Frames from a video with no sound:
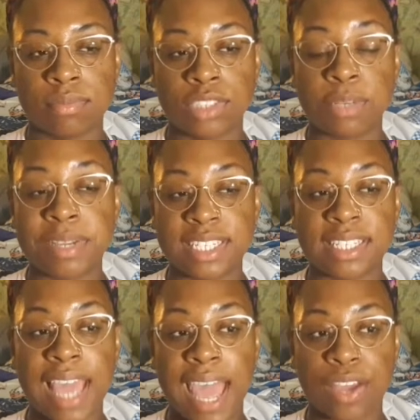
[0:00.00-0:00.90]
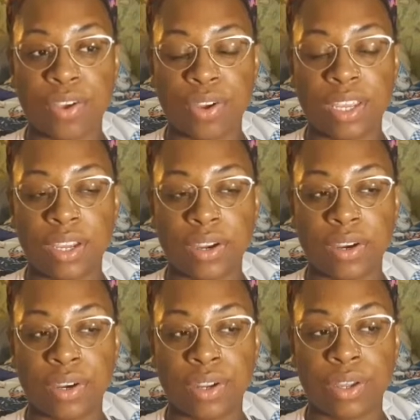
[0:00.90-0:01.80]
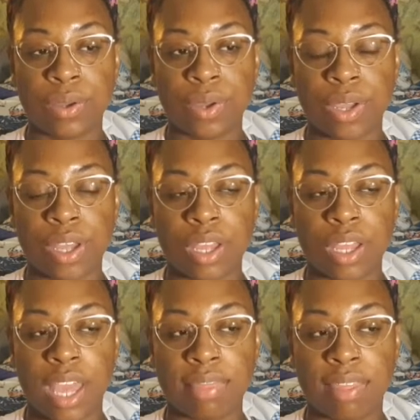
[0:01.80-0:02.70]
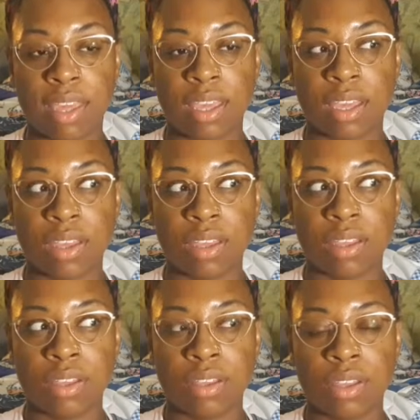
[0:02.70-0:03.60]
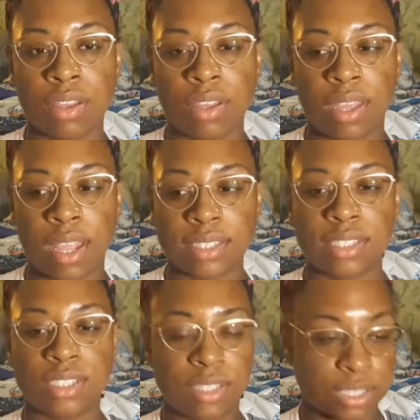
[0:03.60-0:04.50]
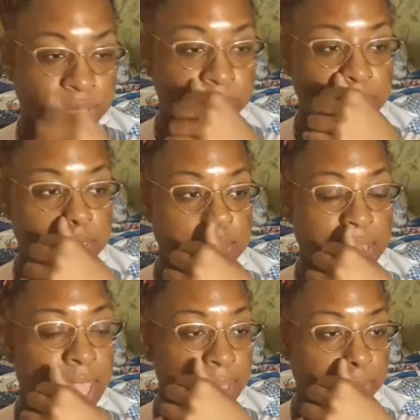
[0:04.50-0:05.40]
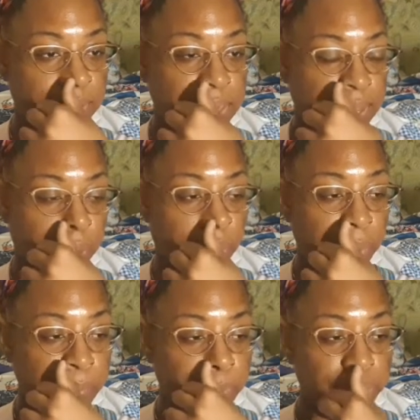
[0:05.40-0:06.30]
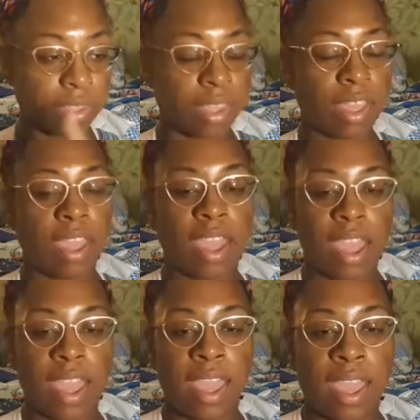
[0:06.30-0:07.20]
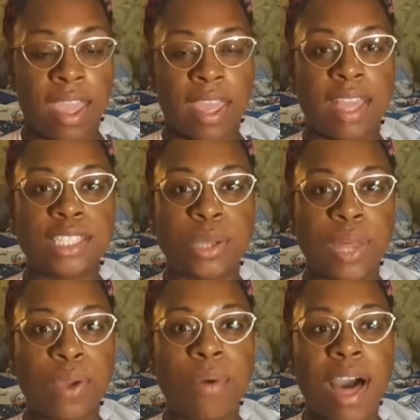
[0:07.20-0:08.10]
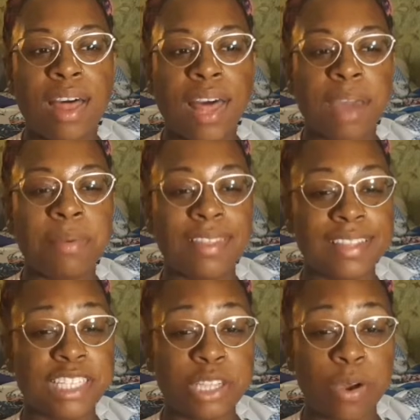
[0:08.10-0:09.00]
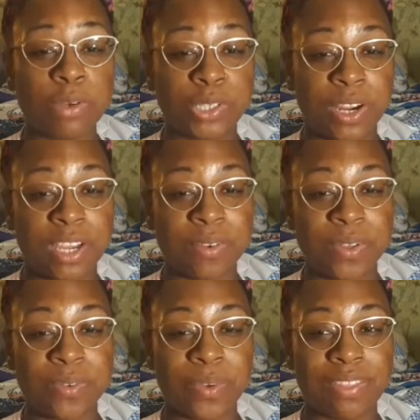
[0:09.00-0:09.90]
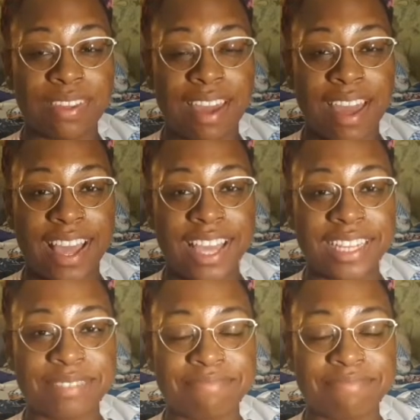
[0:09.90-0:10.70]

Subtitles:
she meets us at Goodyear, I think. Yes, she meets us at Goodyear. And so like while I'm in this tow truck with the guy,